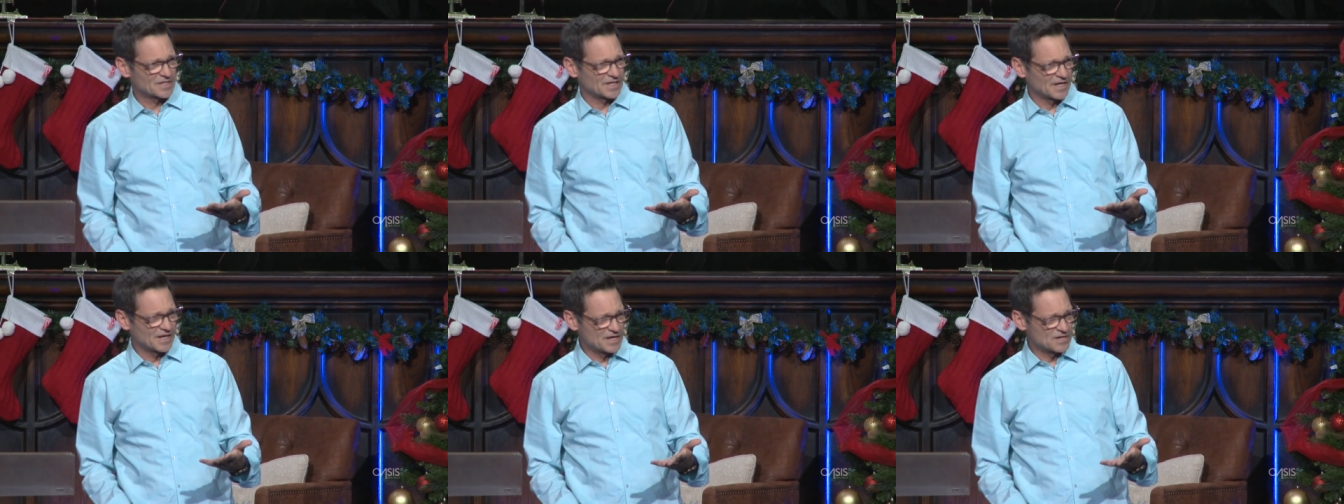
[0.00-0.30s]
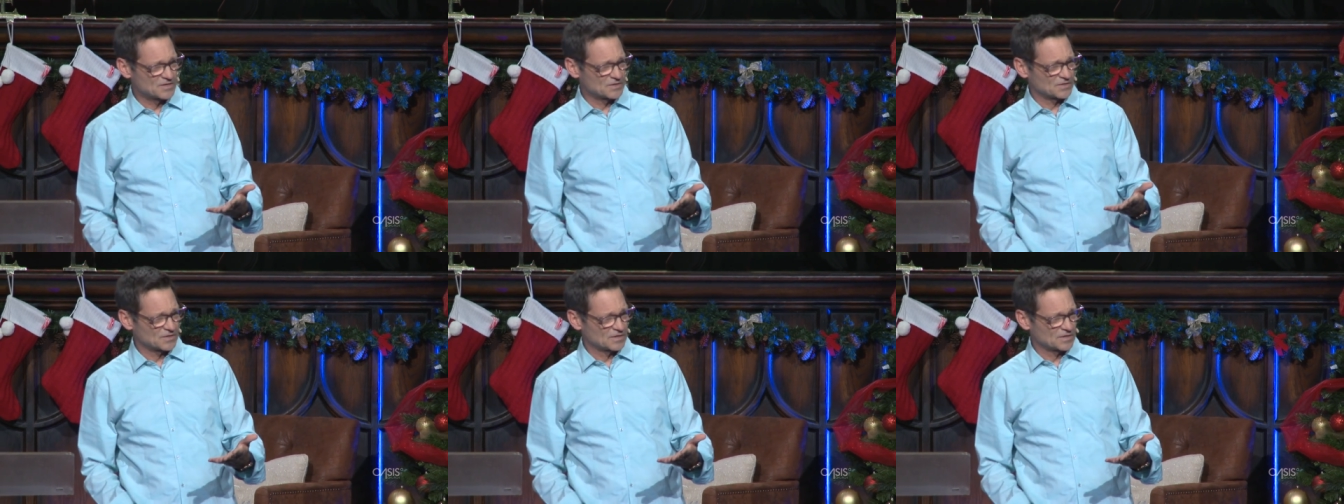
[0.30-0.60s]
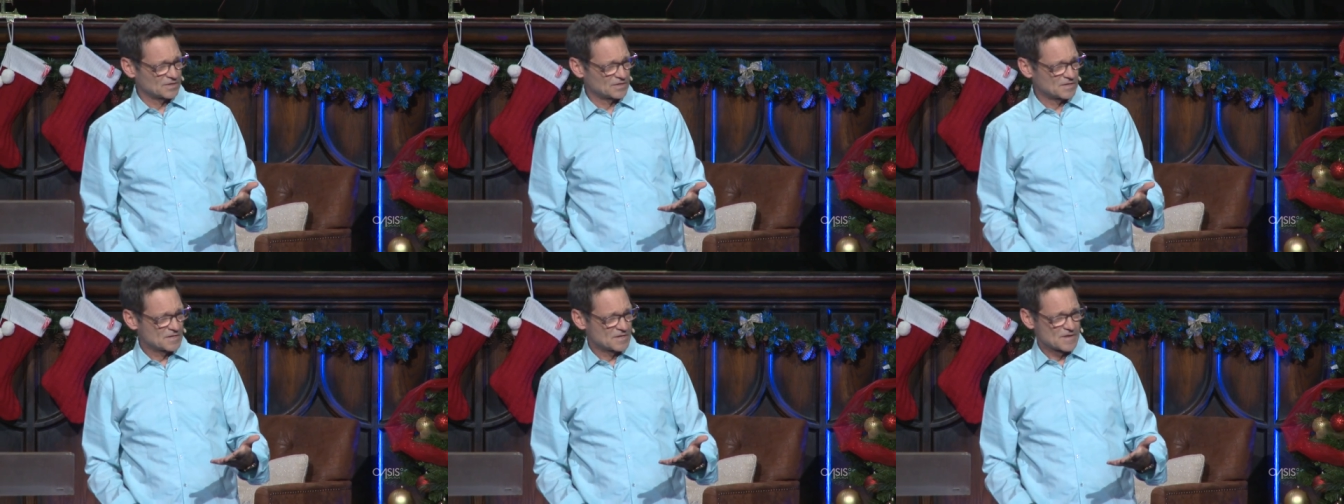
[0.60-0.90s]
the
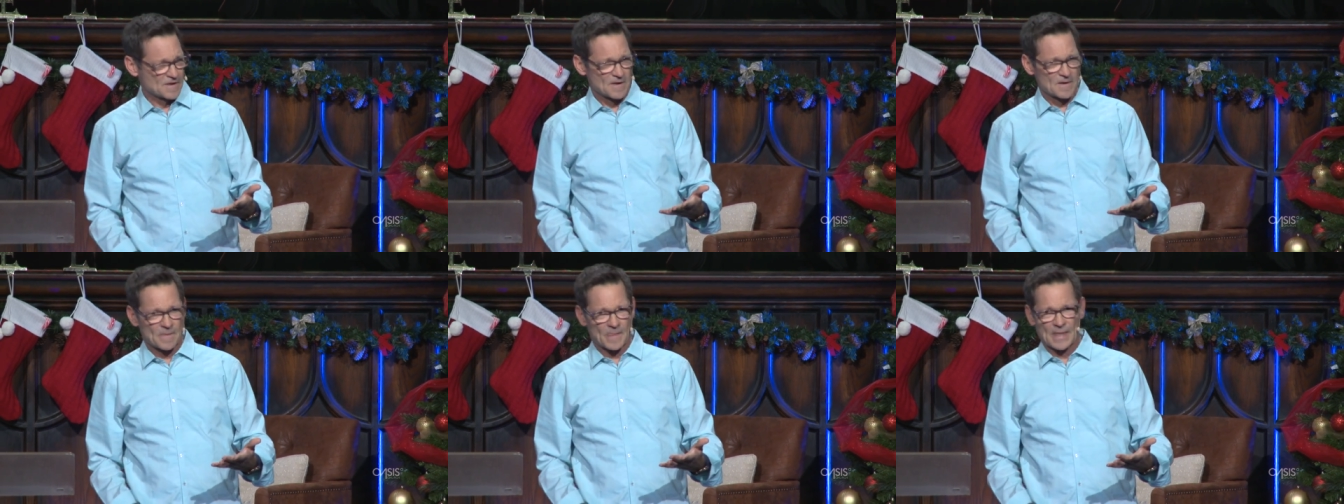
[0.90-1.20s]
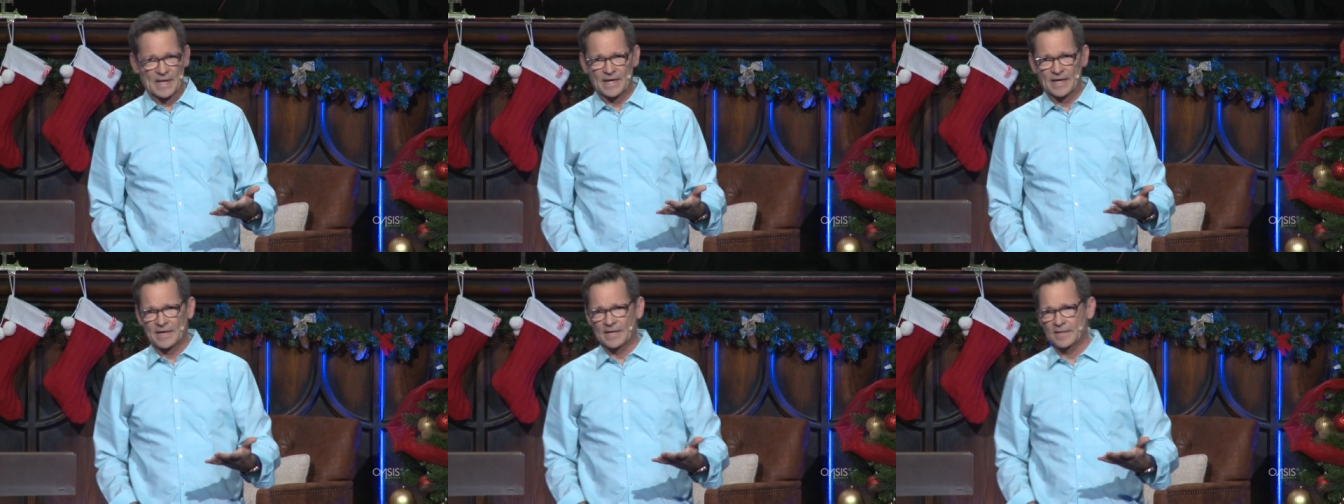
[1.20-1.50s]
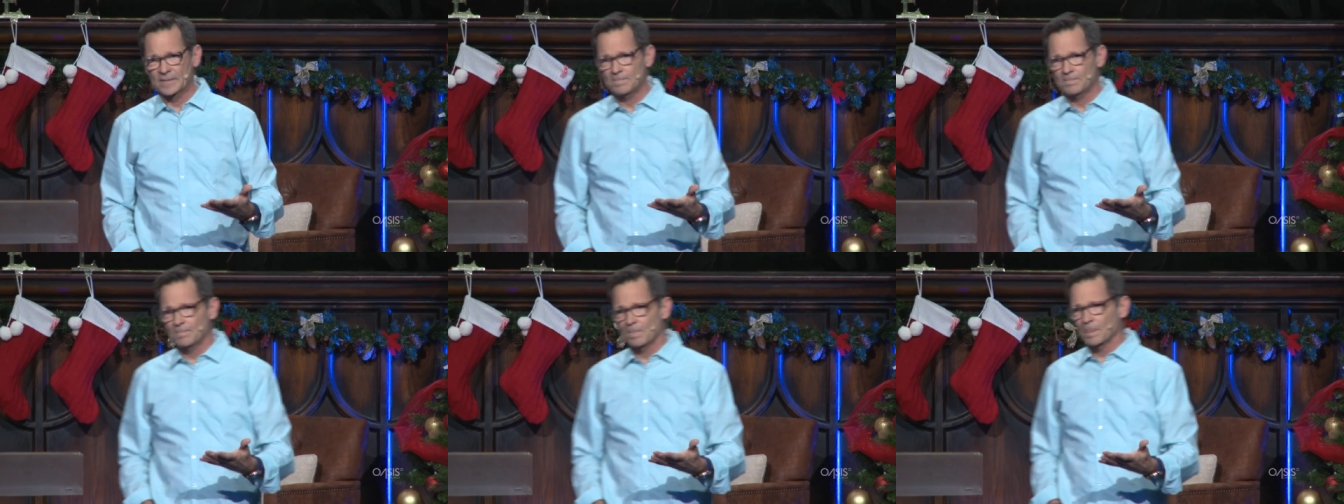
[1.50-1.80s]
engine
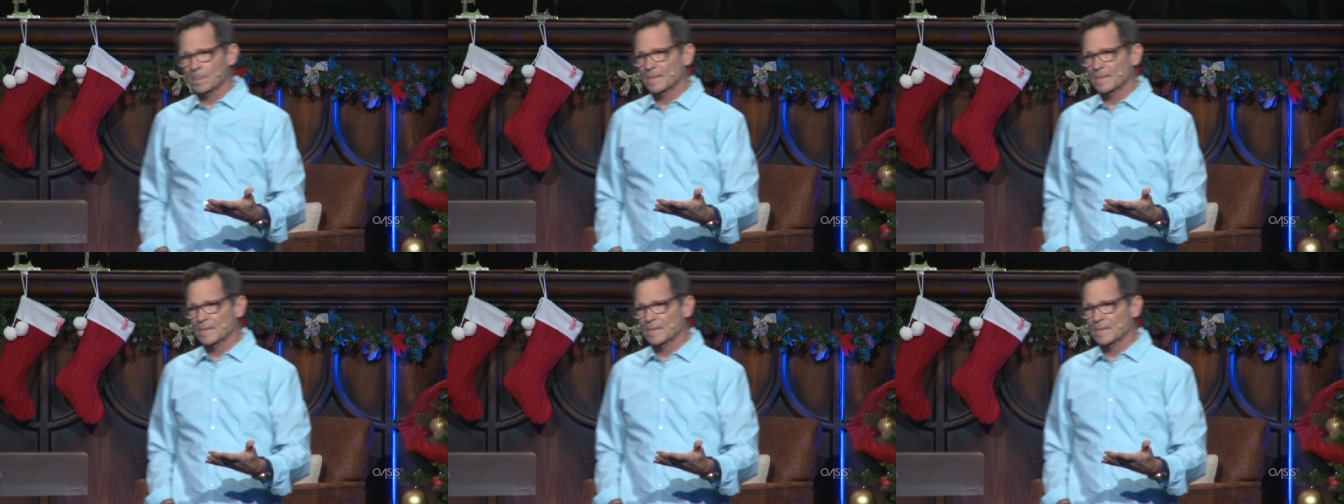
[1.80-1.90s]
and